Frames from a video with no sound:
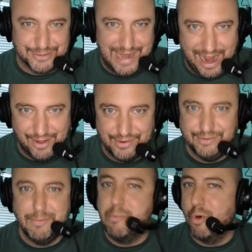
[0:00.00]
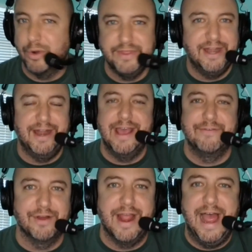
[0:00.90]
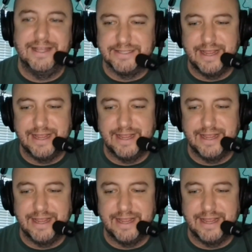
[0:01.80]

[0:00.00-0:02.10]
now more than it ever has.